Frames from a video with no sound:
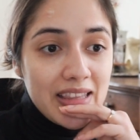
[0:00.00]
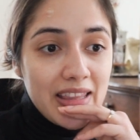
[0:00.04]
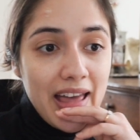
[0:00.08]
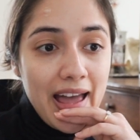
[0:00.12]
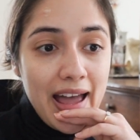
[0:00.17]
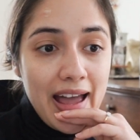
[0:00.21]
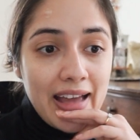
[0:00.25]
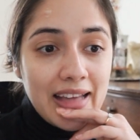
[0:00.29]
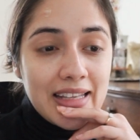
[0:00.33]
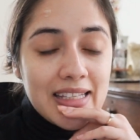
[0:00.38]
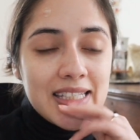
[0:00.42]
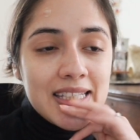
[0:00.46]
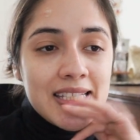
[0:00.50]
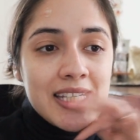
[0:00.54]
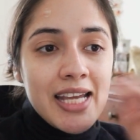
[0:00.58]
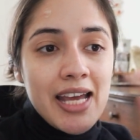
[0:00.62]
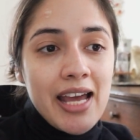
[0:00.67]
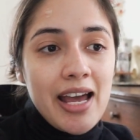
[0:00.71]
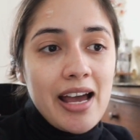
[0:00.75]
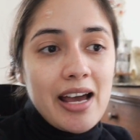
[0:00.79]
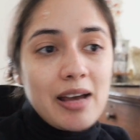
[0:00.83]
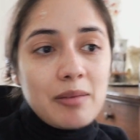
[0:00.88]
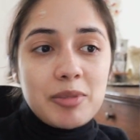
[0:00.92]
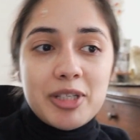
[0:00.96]
that.
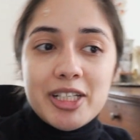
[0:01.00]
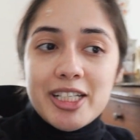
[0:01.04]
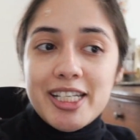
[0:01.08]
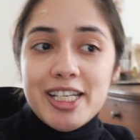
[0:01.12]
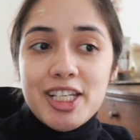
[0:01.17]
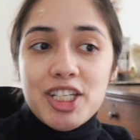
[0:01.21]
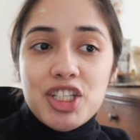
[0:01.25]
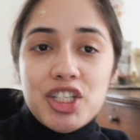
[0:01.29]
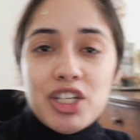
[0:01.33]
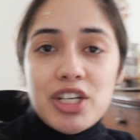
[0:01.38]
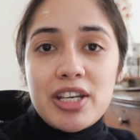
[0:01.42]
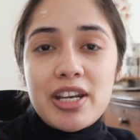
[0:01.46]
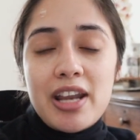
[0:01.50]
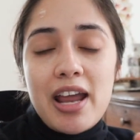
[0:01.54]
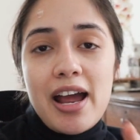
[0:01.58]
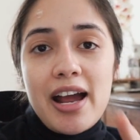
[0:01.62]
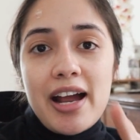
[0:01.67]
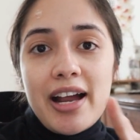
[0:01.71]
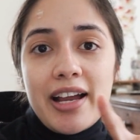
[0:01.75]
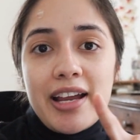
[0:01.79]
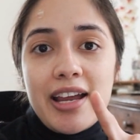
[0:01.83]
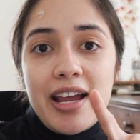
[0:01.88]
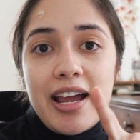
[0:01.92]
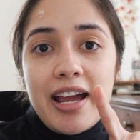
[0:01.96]
In addition,
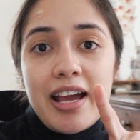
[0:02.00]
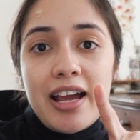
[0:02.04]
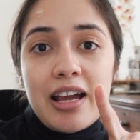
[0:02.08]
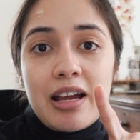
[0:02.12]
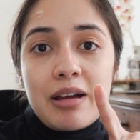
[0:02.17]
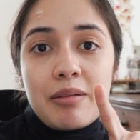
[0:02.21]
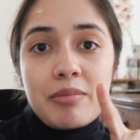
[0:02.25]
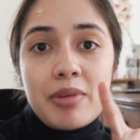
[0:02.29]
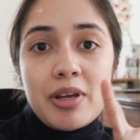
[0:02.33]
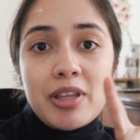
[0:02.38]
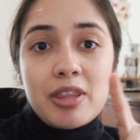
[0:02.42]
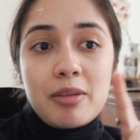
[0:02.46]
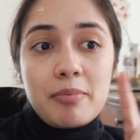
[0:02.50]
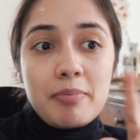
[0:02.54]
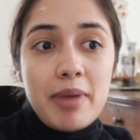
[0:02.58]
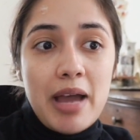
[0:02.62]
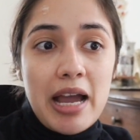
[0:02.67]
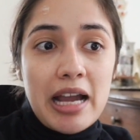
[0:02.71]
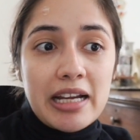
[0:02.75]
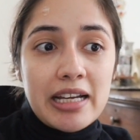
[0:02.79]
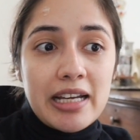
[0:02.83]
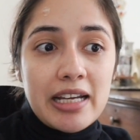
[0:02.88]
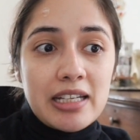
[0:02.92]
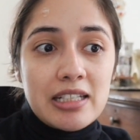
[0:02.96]
I am on the
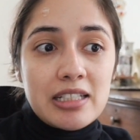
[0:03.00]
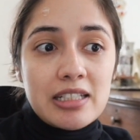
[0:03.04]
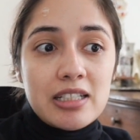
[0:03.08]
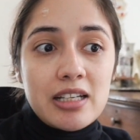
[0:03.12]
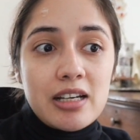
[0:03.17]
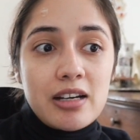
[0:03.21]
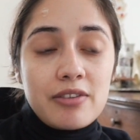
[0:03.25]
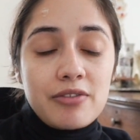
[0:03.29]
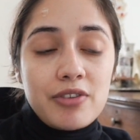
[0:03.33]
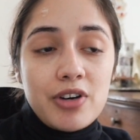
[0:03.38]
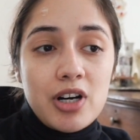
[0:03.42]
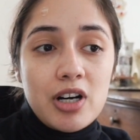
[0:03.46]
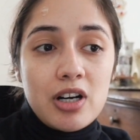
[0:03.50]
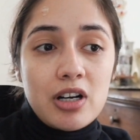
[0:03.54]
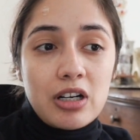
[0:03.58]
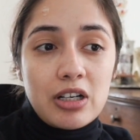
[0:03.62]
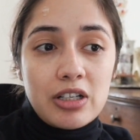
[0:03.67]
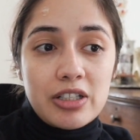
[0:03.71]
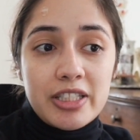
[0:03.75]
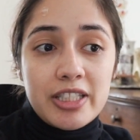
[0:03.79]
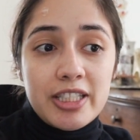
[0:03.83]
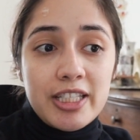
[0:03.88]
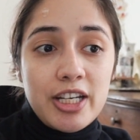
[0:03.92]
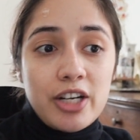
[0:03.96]
back end of our
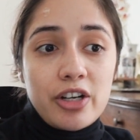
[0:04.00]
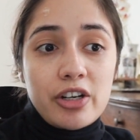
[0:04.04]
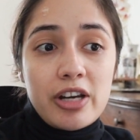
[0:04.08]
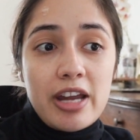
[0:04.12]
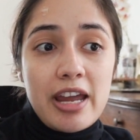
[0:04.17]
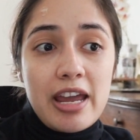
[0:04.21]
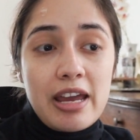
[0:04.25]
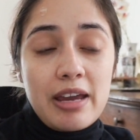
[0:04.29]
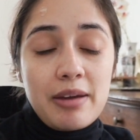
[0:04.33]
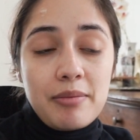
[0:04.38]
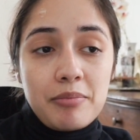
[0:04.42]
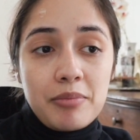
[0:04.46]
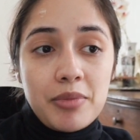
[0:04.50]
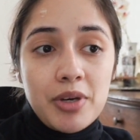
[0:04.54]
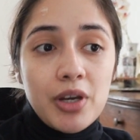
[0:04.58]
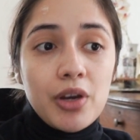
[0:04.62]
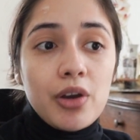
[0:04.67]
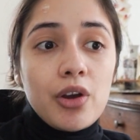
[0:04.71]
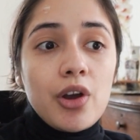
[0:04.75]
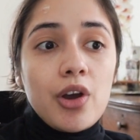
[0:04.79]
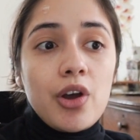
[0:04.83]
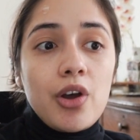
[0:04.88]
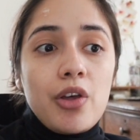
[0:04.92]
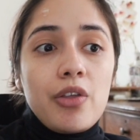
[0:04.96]
CRM
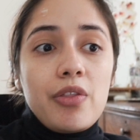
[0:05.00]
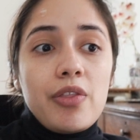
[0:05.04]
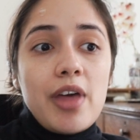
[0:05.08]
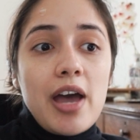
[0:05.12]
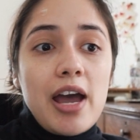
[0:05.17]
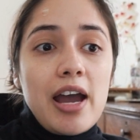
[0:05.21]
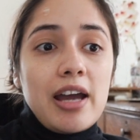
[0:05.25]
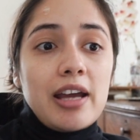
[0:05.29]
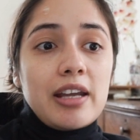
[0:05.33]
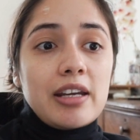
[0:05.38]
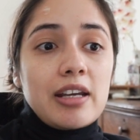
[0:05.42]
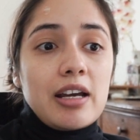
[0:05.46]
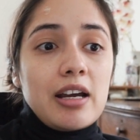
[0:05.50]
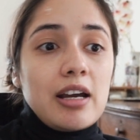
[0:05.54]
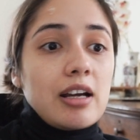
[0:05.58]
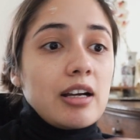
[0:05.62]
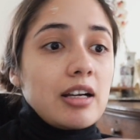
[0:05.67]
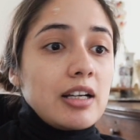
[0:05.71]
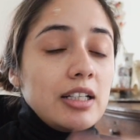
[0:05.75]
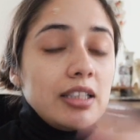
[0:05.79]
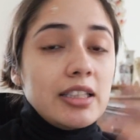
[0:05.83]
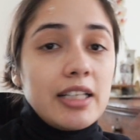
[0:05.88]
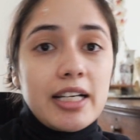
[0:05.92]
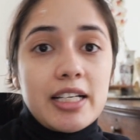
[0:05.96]

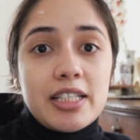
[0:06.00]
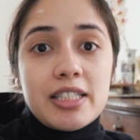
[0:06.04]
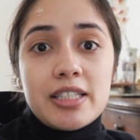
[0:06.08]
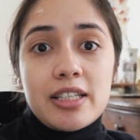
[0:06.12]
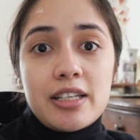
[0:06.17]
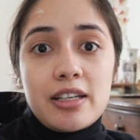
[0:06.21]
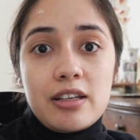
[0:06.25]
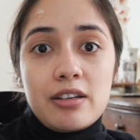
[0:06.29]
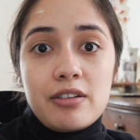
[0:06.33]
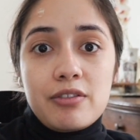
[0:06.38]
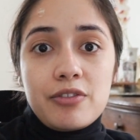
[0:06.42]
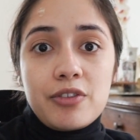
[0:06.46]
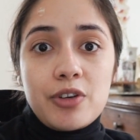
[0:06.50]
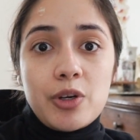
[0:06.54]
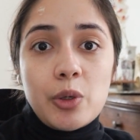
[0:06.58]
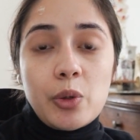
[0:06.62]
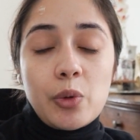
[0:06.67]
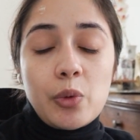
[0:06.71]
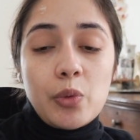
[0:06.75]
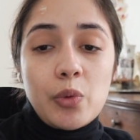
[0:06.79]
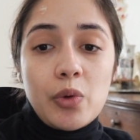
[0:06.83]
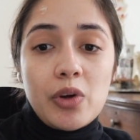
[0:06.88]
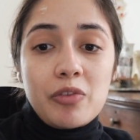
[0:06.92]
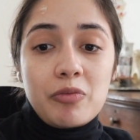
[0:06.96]
that collects the
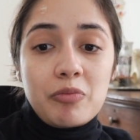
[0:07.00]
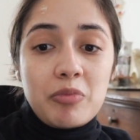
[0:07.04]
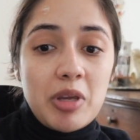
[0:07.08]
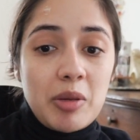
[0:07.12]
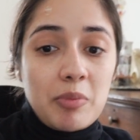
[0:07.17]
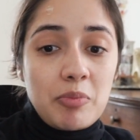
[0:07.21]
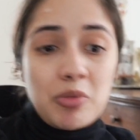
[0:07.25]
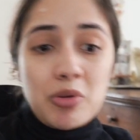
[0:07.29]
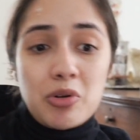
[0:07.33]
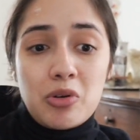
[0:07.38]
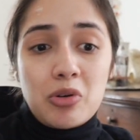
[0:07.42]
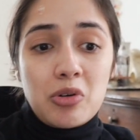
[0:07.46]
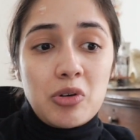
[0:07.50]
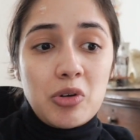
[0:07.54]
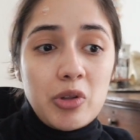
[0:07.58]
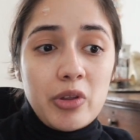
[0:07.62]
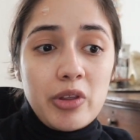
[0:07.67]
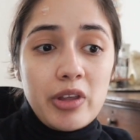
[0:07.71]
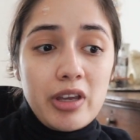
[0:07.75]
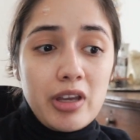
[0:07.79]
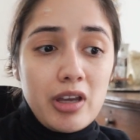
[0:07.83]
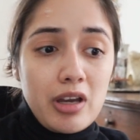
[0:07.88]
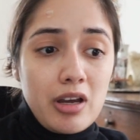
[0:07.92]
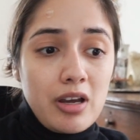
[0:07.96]
info of people
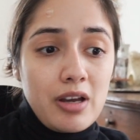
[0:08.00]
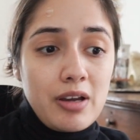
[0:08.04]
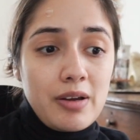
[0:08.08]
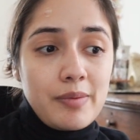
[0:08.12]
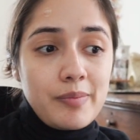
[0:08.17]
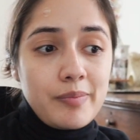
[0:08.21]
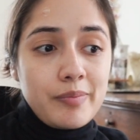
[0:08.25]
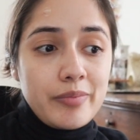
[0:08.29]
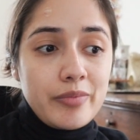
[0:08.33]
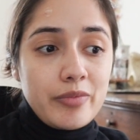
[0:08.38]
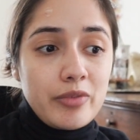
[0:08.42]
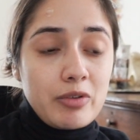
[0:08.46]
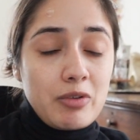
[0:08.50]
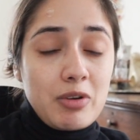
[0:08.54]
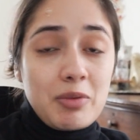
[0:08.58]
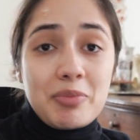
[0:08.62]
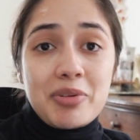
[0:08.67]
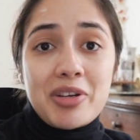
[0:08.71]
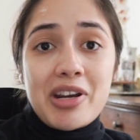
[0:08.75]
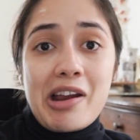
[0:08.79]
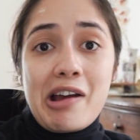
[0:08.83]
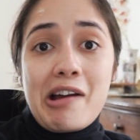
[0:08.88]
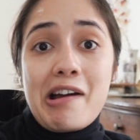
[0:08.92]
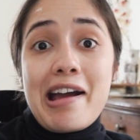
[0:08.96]
when we
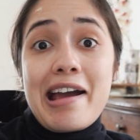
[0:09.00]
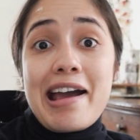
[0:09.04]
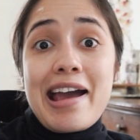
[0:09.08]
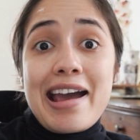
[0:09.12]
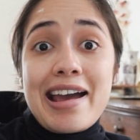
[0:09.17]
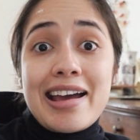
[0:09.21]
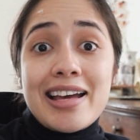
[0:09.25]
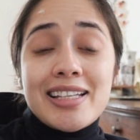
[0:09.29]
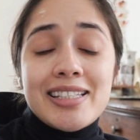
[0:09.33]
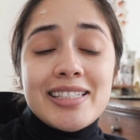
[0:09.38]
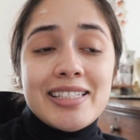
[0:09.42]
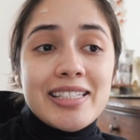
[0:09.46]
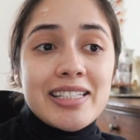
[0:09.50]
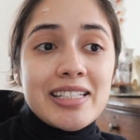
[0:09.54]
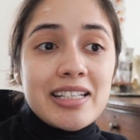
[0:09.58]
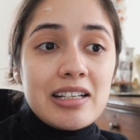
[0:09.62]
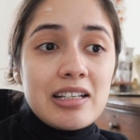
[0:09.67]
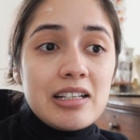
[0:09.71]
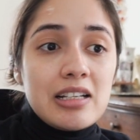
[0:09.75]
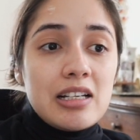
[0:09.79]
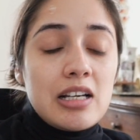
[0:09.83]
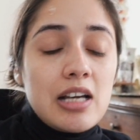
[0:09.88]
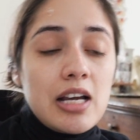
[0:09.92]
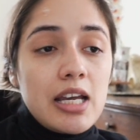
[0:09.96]
put out ads,
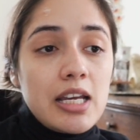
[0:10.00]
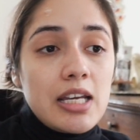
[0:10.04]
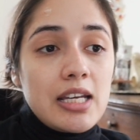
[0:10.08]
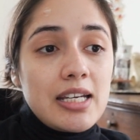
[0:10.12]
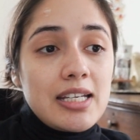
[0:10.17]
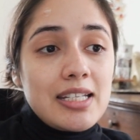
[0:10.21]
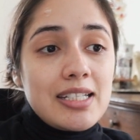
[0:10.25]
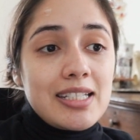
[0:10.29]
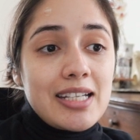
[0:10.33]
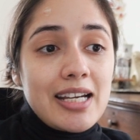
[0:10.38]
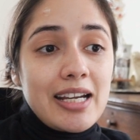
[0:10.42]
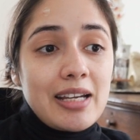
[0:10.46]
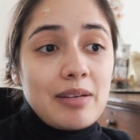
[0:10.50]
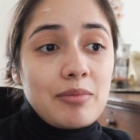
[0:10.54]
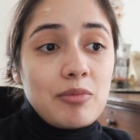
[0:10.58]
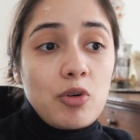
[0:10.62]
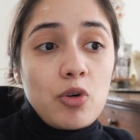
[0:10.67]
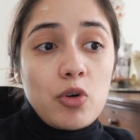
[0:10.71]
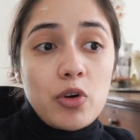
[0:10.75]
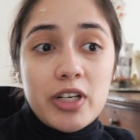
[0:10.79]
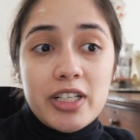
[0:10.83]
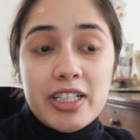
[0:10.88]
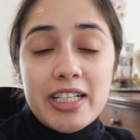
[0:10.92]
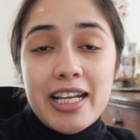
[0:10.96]
and I am
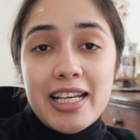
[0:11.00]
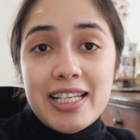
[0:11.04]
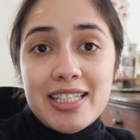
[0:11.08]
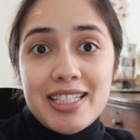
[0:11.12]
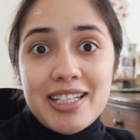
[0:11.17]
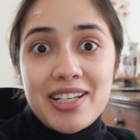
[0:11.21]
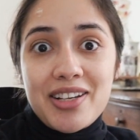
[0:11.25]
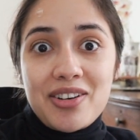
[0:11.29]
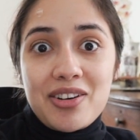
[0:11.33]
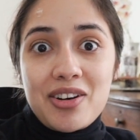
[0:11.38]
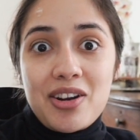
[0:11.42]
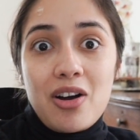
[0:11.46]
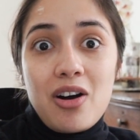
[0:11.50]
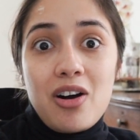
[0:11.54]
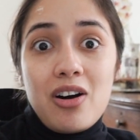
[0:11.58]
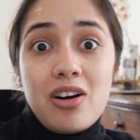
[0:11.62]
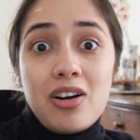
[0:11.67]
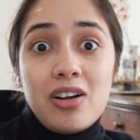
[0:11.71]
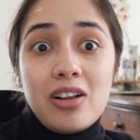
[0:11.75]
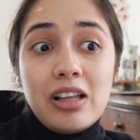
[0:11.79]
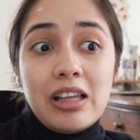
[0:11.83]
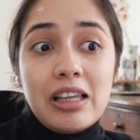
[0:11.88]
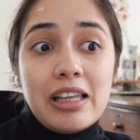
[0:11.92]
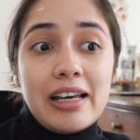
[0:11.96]
organizing it
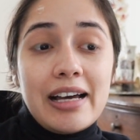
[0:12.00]
all.